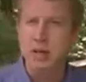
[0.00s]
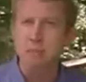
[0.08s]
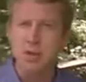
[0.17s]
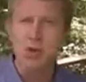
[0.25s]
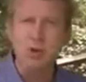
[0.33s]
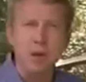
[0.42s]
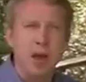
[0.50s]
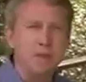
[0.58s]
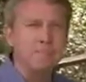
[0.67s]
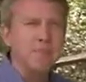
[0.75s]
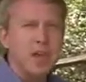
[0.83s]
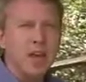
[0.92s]
M Coupe,
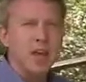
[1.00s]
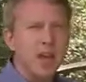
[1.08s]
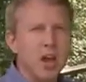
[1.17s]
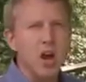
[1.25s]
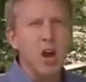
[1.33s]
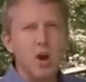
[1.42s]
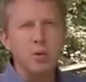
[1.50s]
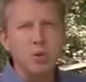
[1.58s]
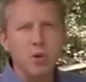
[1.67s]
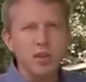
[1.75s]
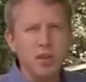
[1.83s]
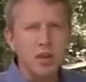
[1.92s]
a car
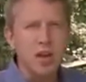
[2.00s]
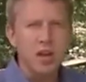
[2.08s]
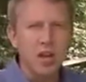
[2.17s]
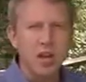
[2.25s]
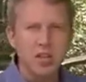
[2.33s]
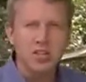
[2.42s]
with uh,